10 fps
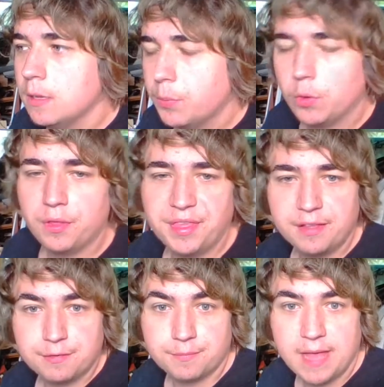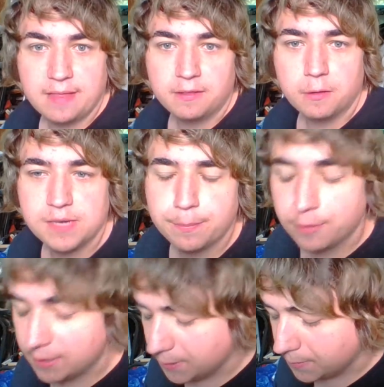pull things from that to go deeper
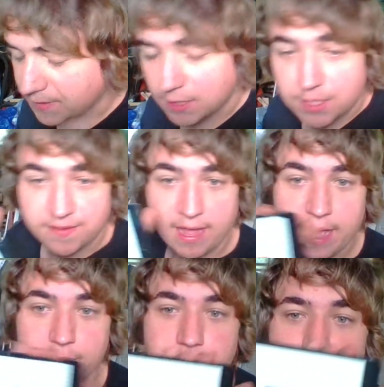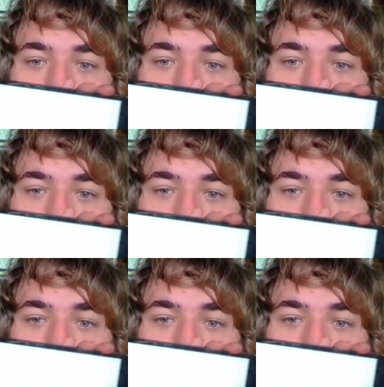into, such as I have